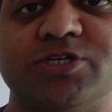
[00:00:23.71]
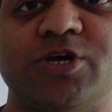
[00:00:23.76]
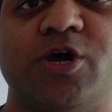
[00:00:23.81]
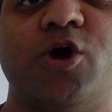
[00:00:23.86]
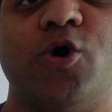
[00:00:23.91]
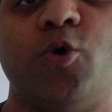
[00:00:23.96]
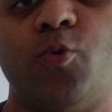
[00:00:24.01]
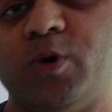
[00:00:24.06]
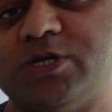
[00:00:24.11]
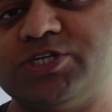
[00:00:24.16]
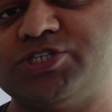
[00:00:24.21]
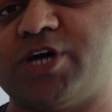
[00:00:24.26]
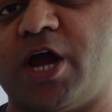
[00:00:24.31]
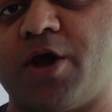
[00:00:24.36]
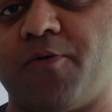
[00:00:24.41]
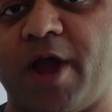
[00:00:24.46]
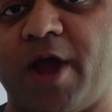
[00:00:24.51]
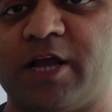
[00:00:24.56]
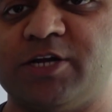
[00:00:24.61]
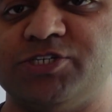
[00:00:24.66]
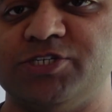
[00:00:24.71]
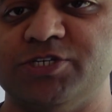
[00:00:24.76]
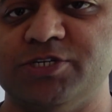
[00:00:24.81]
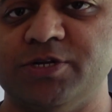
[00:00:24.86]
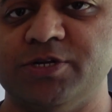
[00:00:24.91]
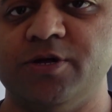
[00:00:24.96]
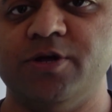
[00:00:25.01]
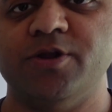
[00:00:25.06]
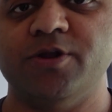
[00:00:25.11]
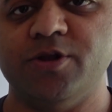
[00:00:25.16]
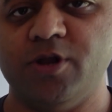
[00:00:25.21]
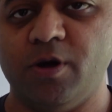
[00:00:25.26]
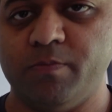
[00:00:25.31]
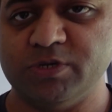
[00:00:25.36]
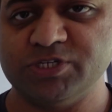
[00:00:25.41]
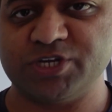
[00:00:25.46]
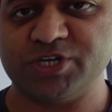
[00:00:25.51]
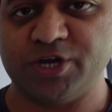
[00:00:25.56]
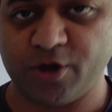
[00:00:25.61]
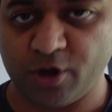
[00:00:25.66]
which direction numbers
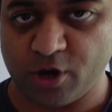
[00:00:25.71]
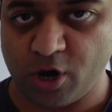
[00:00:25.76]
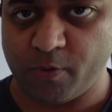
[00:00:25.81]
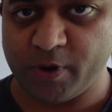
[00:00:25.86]
can go in.